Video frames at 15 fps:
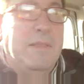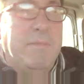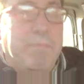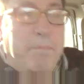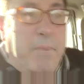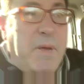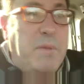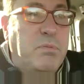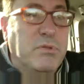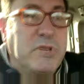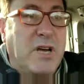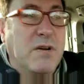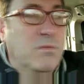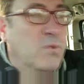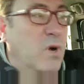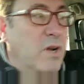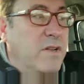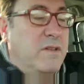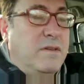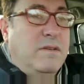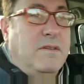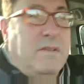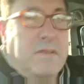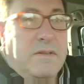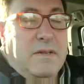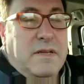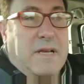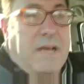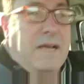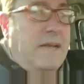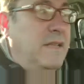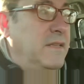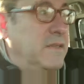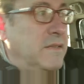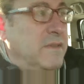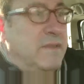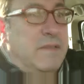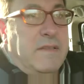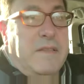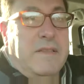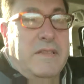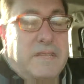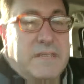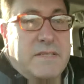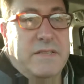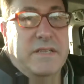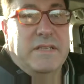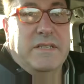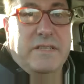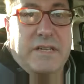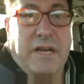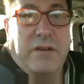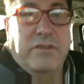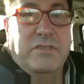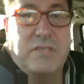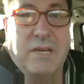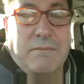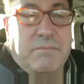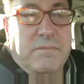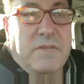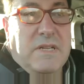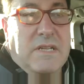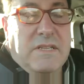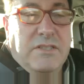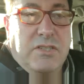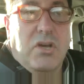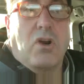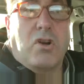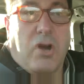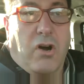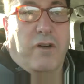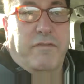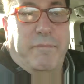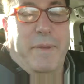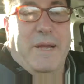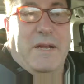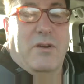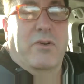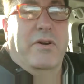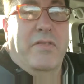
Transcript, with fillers: people don't want uh, the, the you know some knockoff Bitcoin.